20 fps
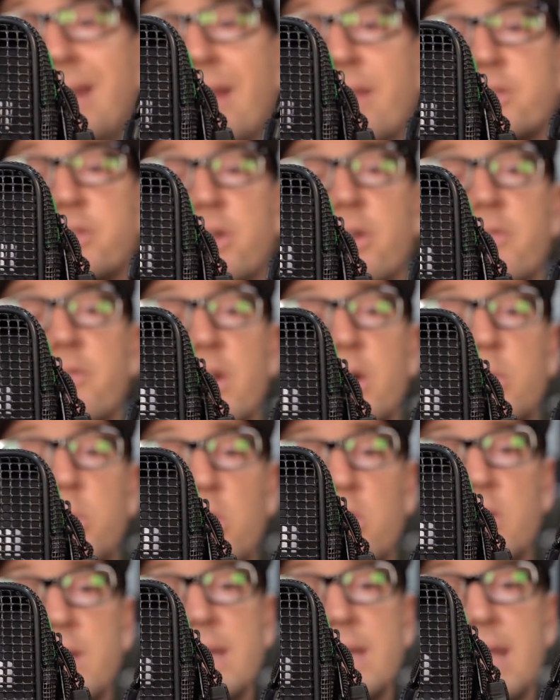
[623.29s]
Now, these are
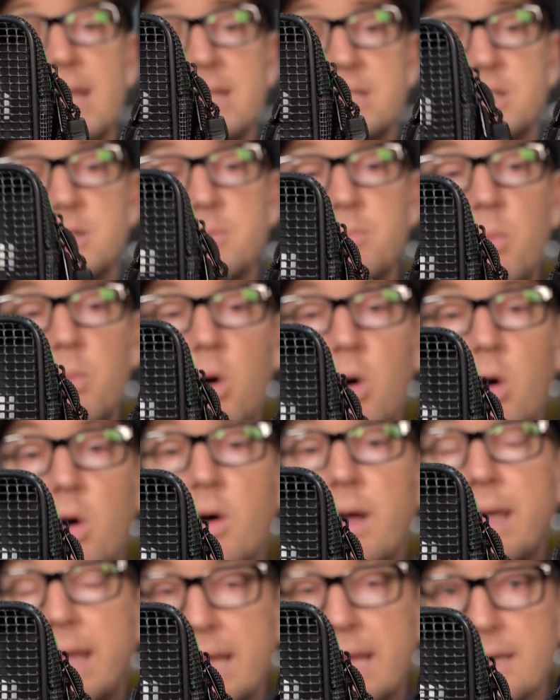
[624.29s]
available in a
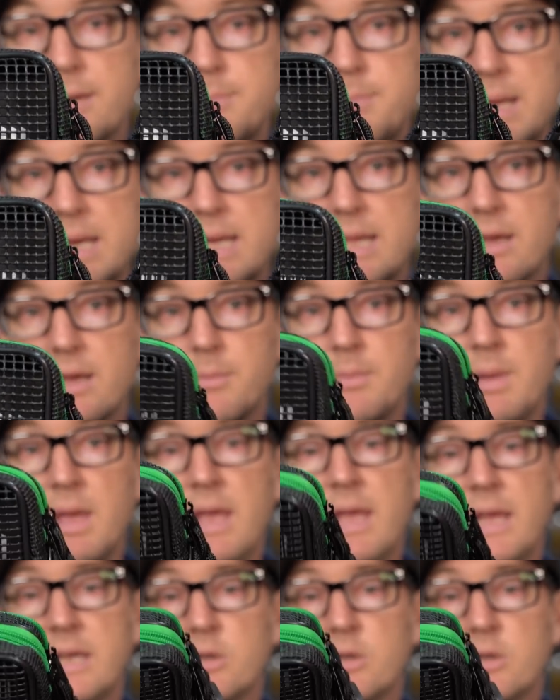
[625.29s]
small and a medium.